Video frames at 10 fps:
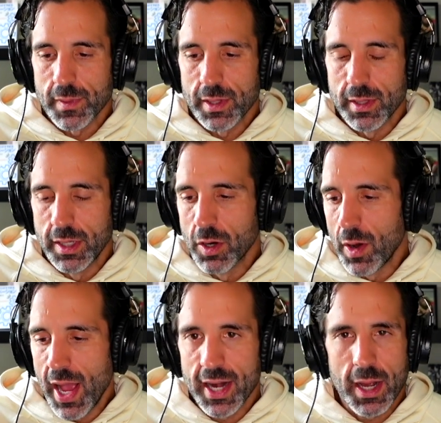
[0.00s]
you know,
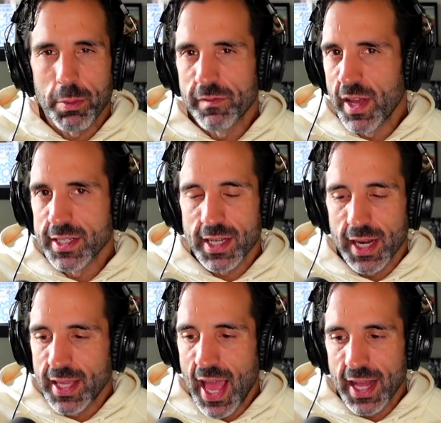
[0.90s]
I had a couple events that I
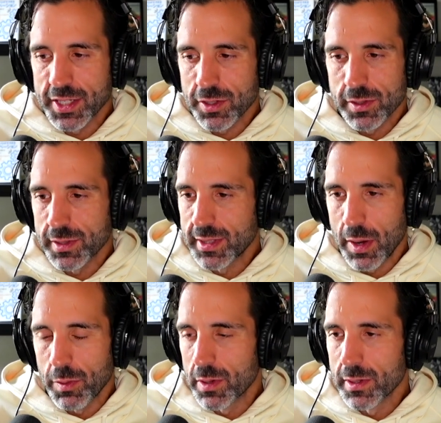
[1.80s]
canceled
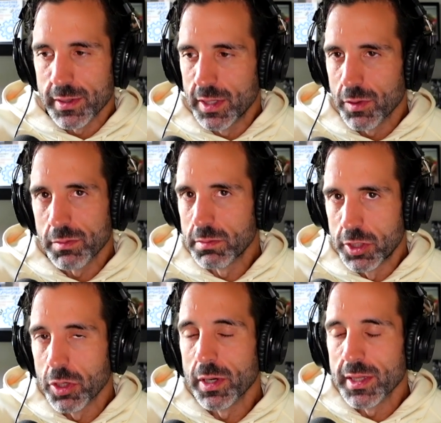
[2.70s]
that were, you know,
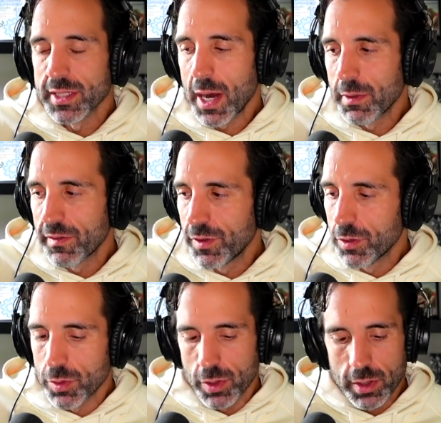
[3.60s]
during the time of the
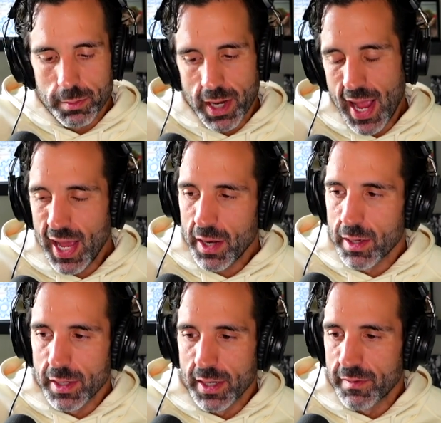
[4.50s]
funeral, but I had
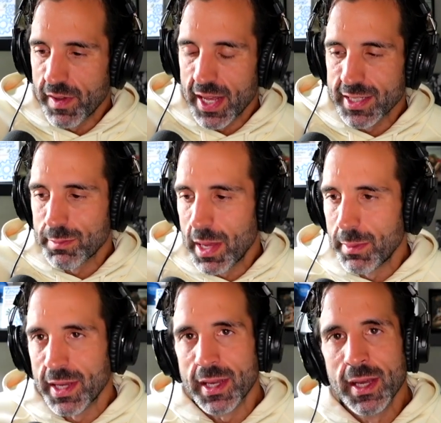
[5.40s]
a, an event
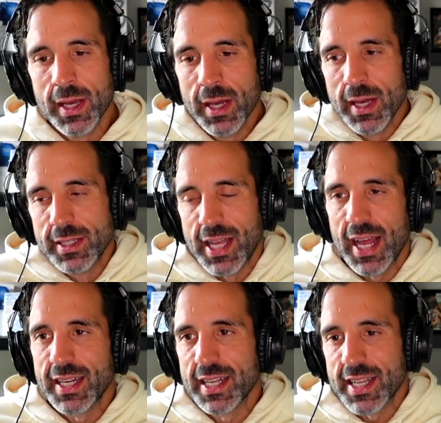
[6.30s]
maybe ten
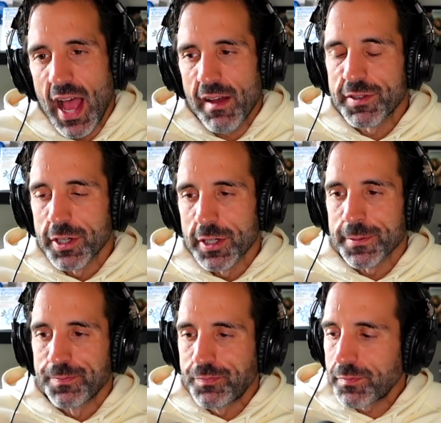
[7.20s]
days after.
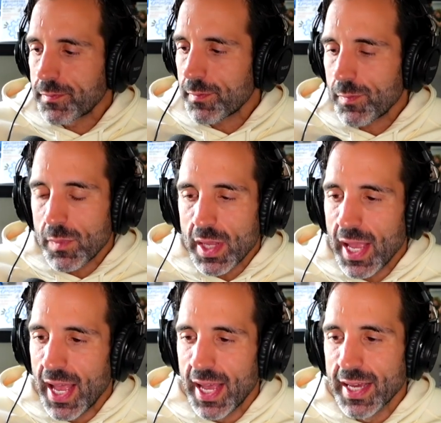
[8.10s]

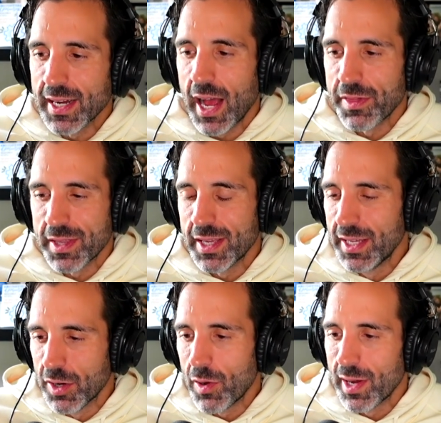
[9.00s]
And I,
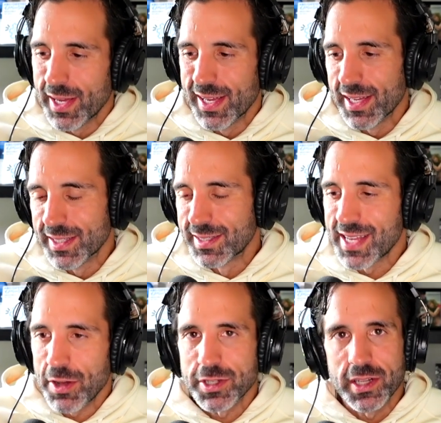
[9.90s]
you know, it, it
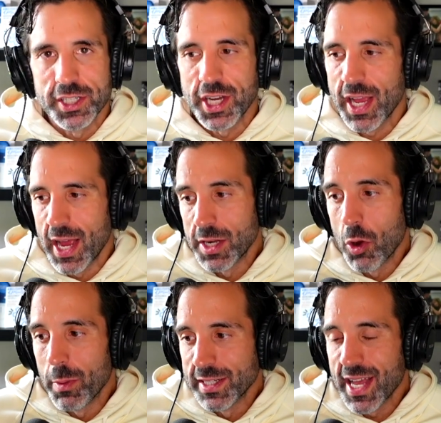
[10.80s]
sounds cliche. I
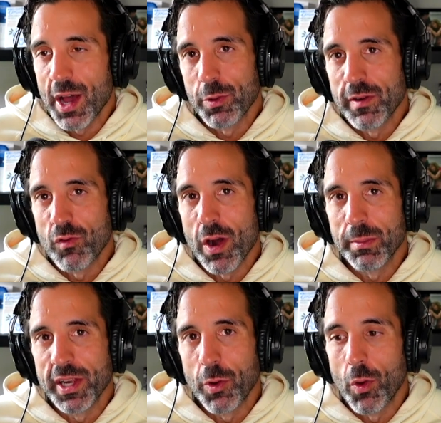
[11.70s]
know my dad would have wanted
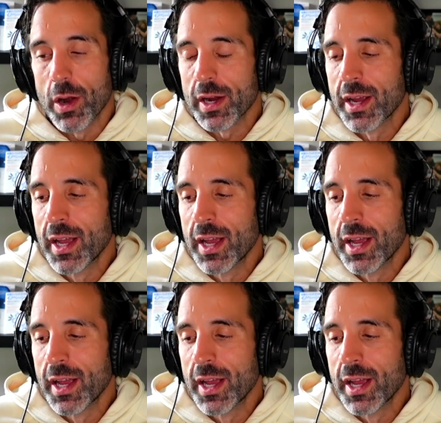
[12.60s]
me to work.